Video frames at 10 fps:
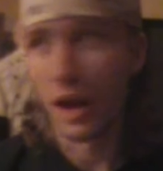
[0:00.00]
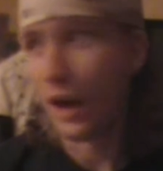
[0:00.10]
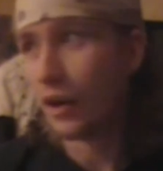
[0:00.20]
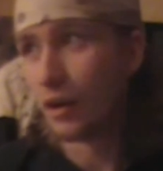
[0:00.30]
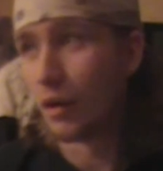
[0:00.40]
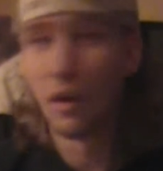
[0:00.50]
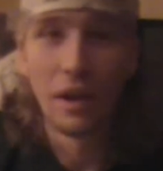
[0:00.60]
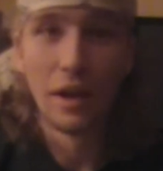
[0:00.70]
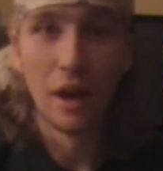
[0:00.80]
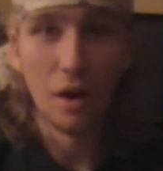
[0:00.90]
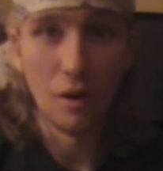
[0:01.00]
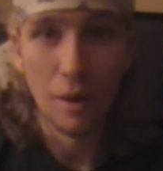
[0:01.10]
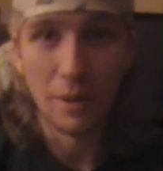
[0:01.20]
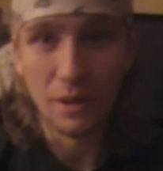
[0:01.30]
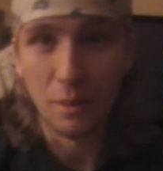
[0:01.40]
I don't know. Oh,
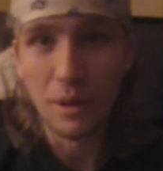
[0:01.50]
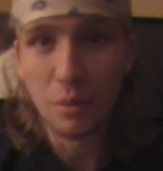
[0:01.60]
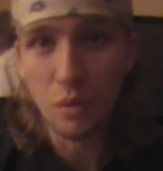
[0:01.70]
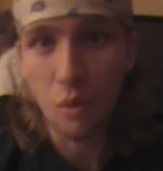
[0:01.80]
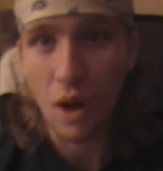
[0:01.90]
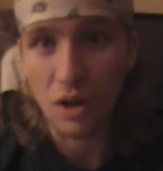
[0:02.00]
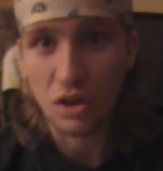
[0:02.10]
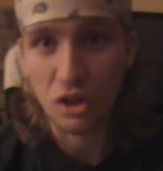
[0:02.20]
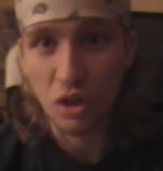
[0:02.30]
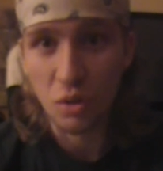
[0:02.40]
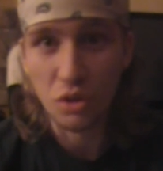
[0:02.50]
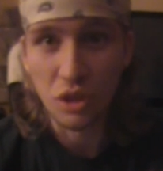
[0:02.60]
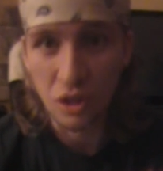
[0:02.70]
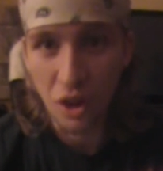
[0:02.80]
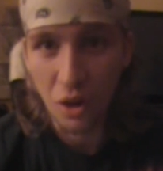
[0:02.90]
I mean, the people who watch this show
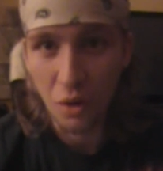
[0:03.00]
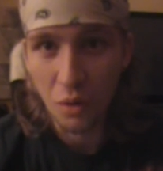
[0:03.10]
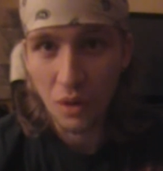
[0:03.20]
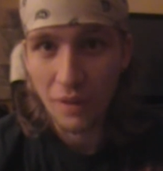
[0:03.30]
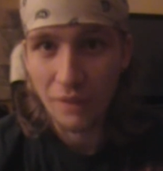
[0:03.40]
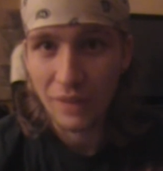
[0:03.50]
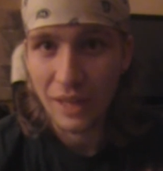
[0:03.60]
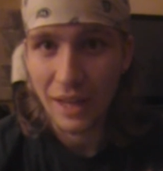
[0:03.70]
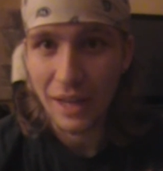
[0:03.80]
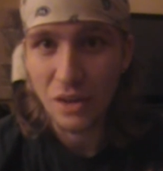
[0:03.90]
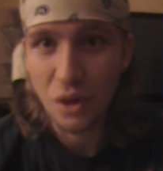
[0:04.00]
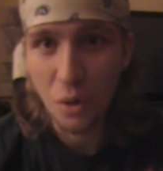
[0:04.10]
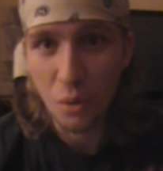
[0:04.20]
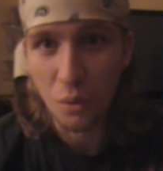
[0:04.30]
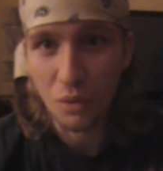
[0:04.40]
should know that I
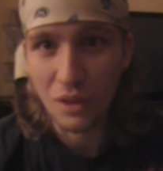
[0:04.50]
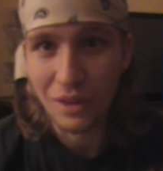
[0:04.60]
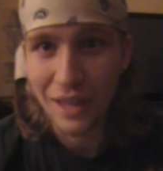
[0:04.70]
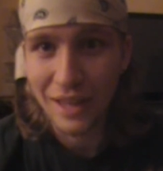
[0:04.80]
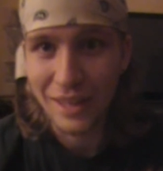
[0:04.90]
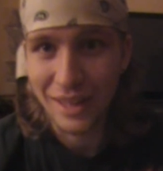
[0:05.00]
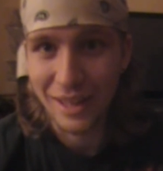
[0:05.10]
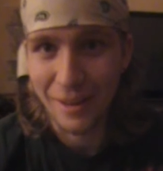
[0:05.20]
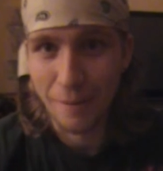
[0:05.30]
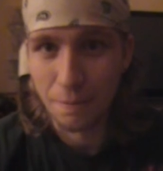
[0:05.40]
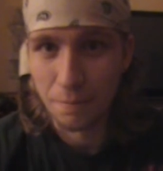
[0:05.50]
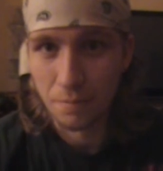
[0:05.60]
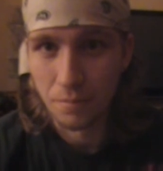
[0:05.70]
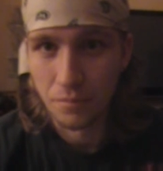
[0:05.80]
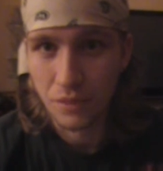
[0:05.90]
don't like him.
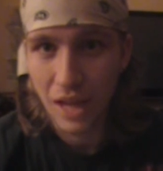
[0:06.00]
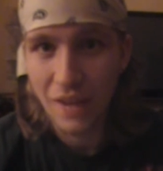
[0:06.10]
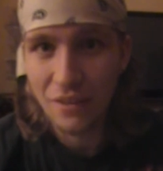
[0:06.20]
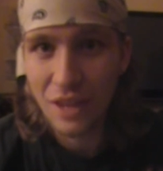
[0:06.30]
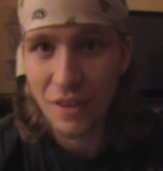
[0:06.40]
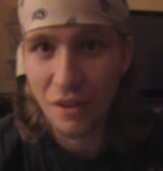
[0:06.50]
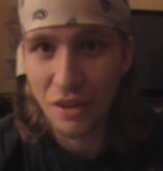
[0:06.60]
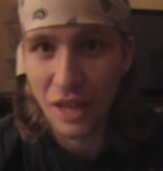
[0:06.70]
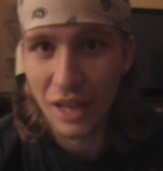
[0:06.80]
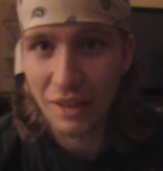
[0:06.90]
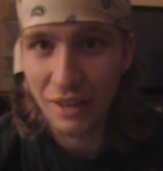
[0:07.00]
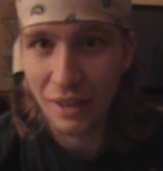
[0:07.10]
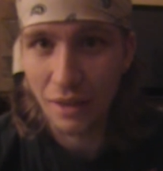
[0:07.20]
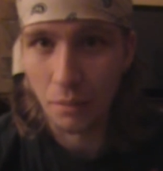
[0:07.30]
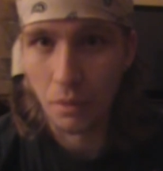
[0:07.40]
I've never liked
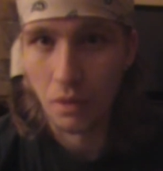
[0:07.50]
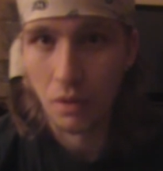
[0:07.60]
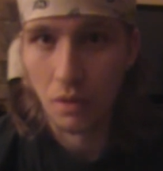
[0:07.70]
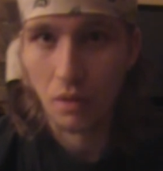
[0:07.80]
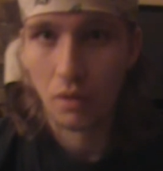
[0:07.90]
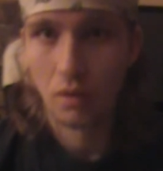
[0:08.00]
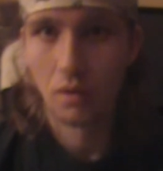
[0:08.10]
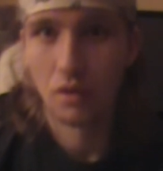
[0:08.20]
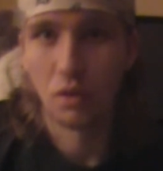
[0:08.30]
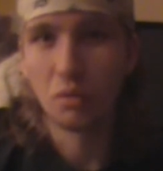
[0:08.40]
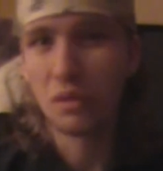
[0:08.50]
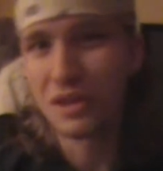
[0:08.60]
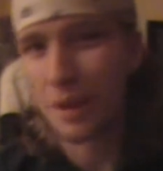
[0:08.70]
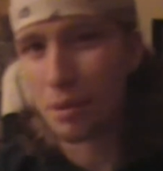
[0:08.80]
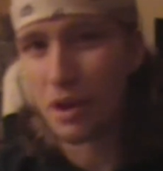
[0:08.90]
him. The only
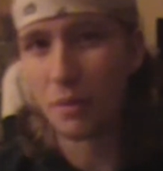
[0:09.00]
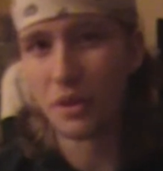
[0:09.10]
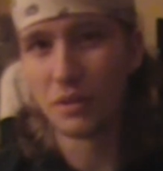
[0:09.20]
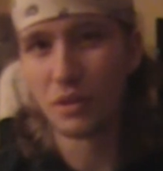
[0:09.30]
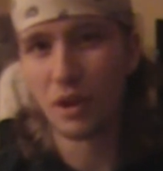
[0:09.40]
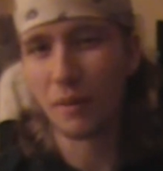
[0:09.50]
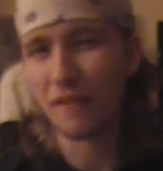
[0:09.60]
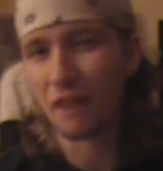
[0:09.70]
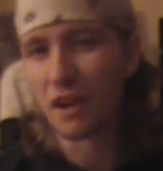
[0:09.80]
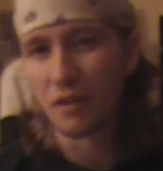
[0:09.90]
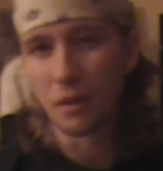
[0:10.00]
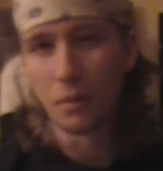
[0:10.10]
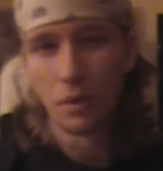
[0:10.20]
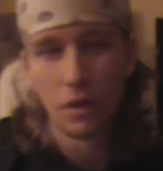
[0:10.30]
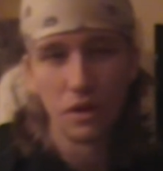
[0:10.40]
reason I put up with him so I can make fun of
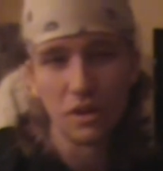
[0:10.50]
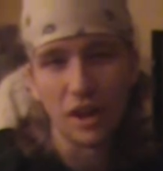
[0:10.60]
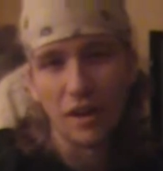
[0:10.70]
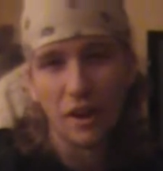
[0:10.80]
him the entire